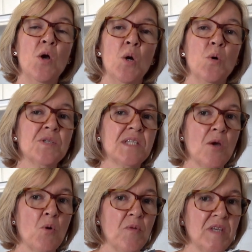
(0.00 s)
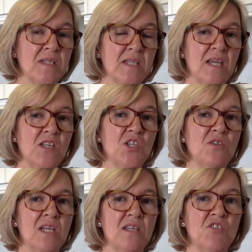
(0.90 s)
Also on this day in
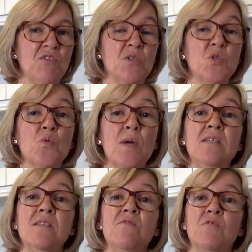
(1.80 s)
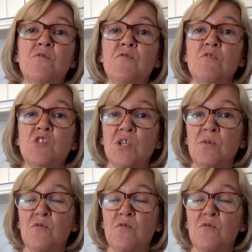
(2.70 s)
Tudor history, the 25th of June